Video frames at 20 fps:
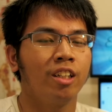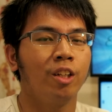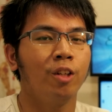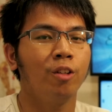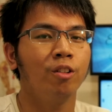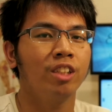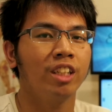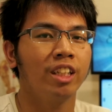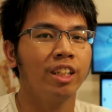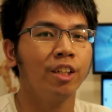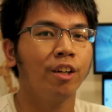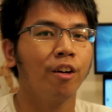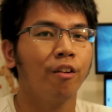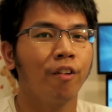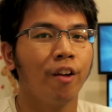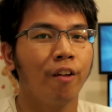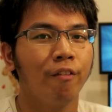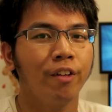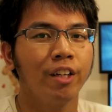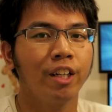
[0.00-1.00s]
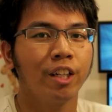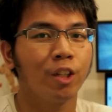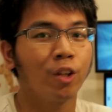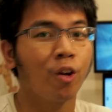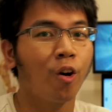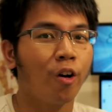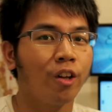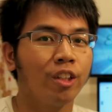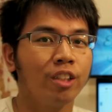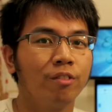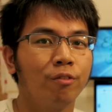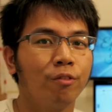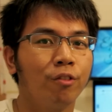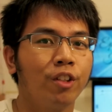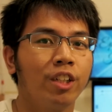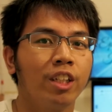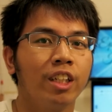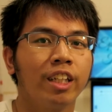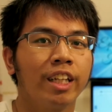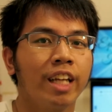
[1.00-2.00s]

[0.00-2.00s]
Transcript: thinking of having a noise-free